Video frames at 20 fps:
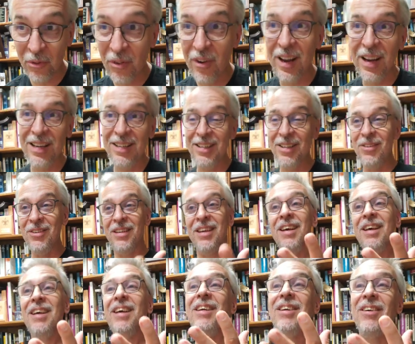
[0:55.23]
right? You'd,
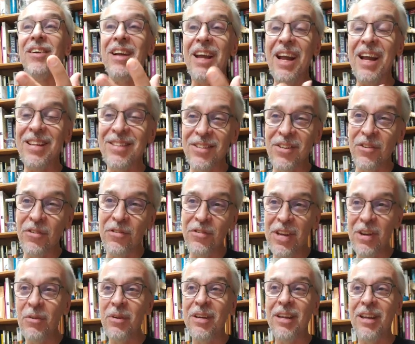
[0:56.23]
your hands and your
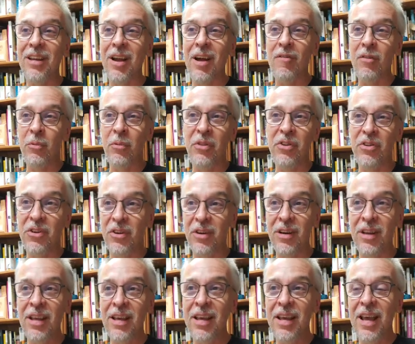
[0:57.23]
feet would get covered with
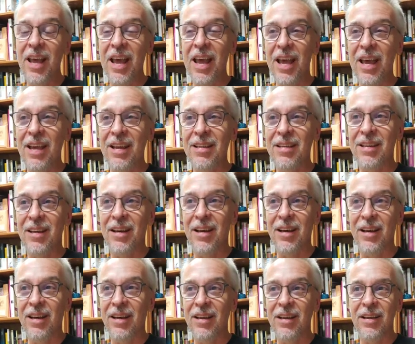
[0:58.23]
dirt. And
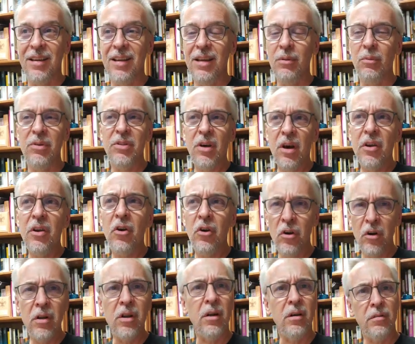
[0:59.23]
uh, it was
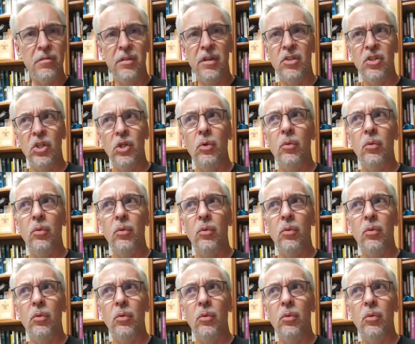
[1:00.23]
unheard of that